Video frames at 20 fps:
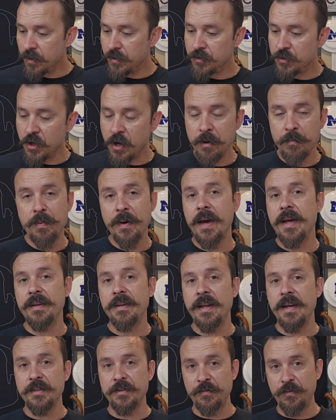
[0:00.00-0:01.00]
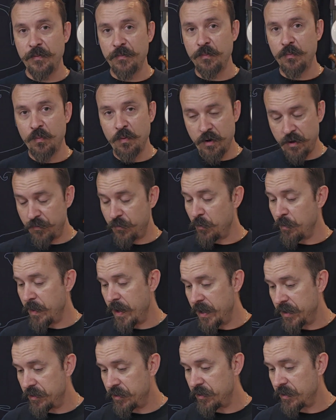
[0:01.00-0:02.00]
John Patton has a wonderful
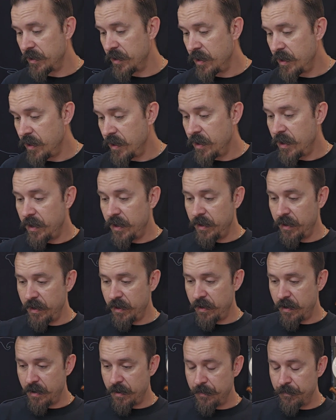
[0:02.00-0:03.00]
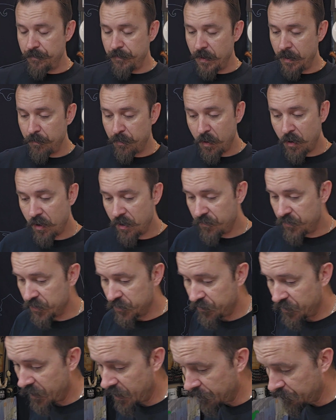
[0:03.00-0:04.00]
base. Um, I'm part of
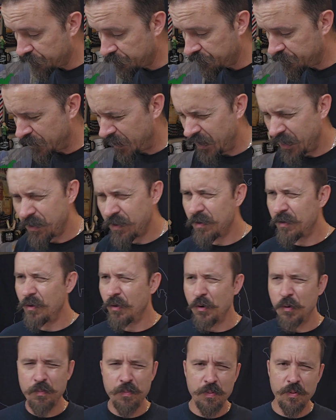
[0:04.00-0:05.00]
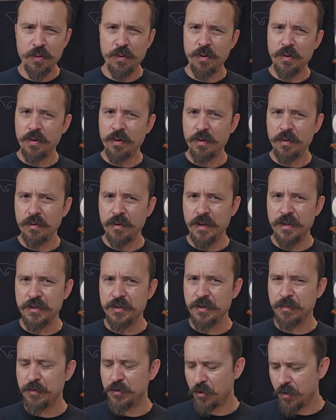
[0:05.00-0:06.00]
his VIP group, his
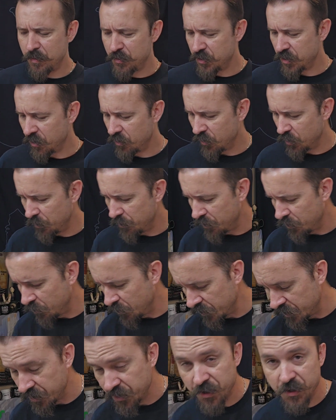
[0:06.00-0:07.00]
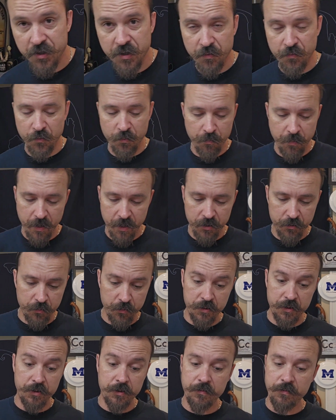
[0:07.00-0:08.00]
subscription group, which is a different base,
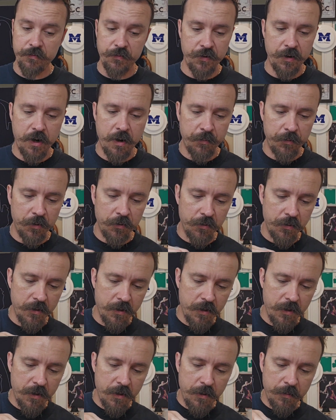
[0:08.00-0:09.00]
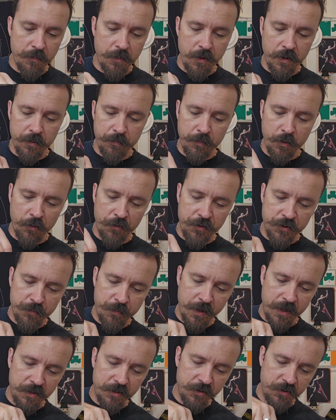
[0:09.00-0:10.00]
which is phenomenal. But both his
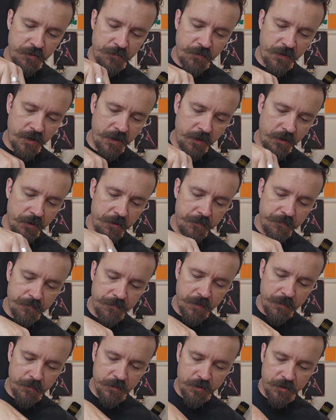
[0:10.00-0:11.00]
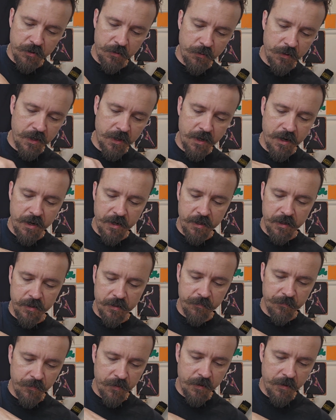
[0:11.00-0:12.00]
bases are very good. Let me show you what I got
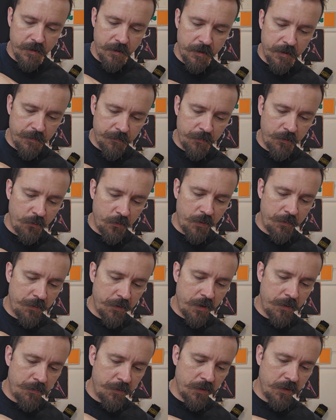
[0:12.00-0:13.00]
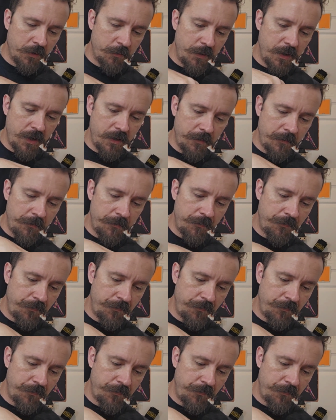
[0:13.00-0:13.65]
here. Whip it up a little bit.